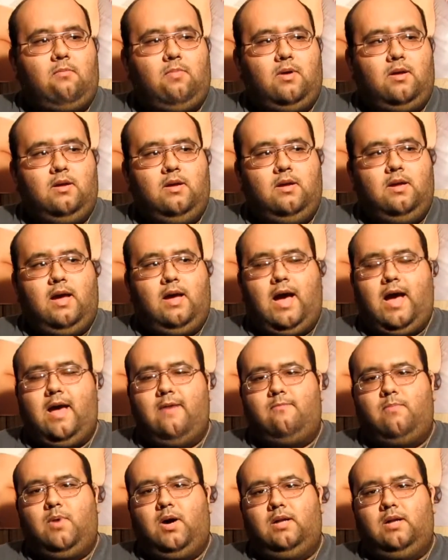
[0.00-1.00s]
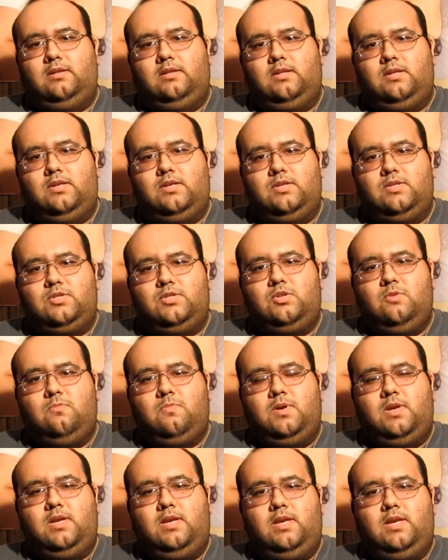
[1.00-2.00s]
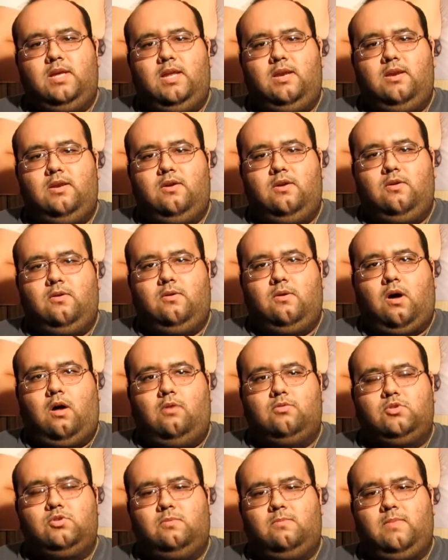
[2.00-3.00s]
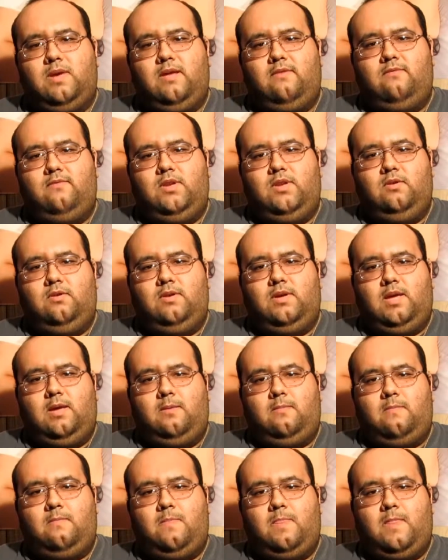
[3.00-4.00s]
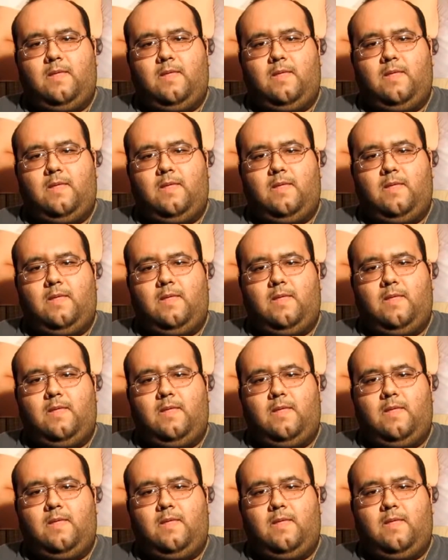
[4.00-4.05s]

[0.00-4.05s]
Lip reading: but I bought the Super Nintendo Ultraman video game.